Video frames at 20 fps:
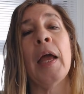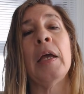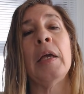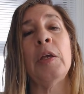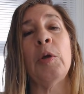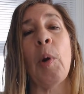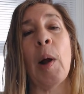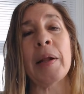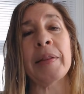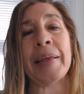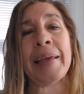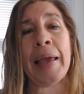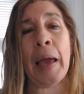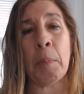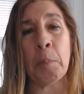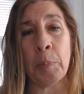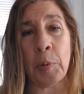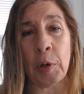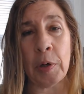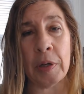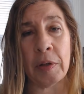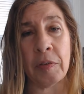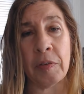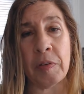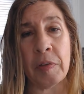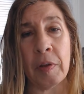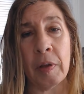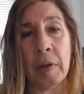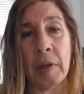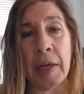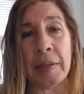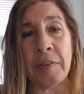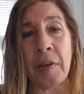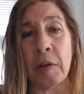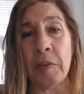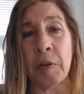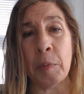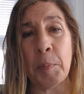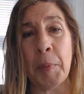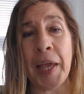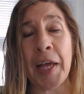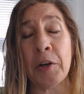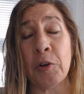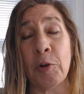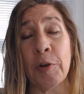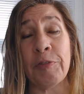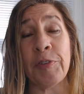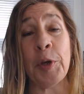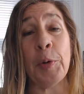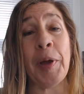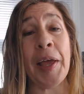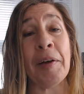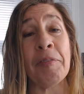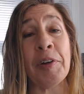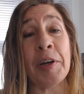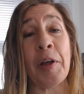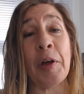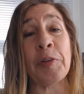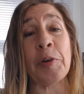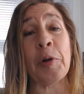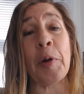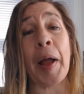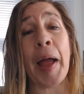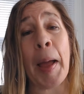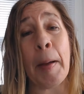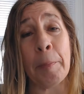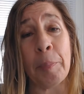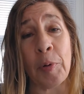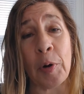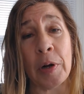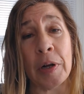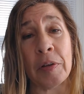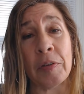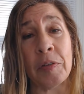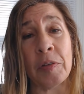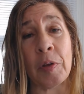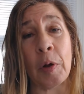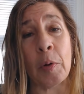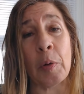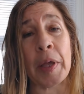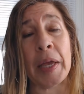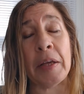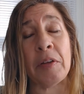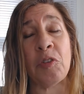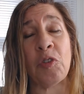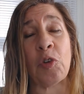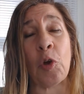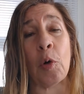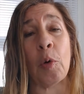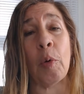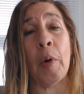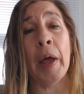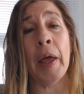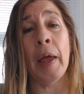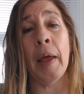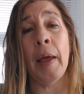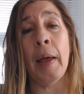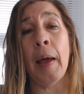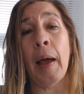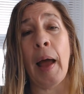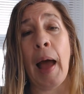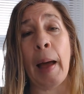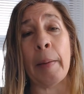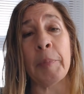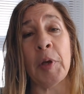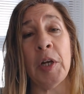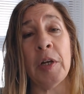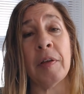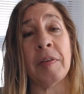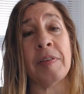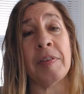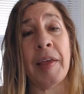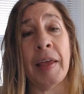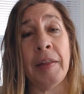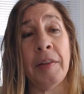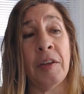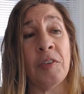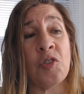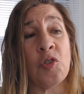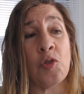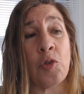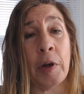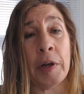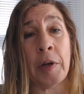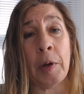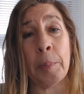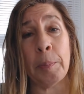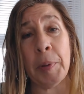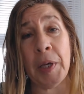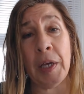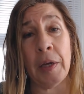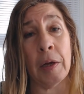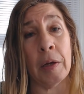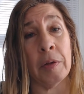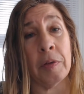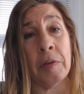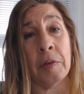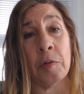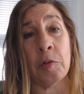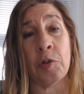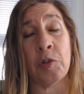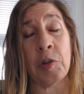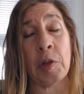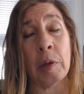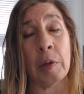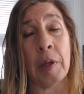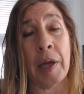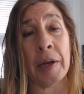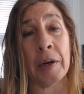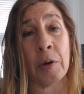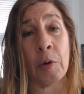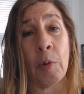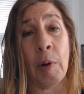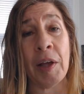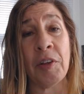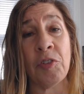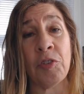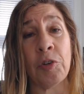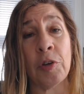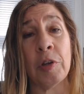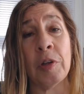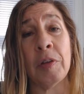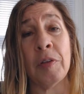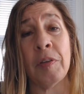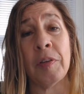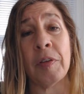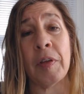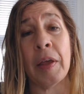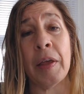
You are the empress. It doesn't matter if you have another empress. Okay, so I'm going to say this straight up because there's still a lot of questions.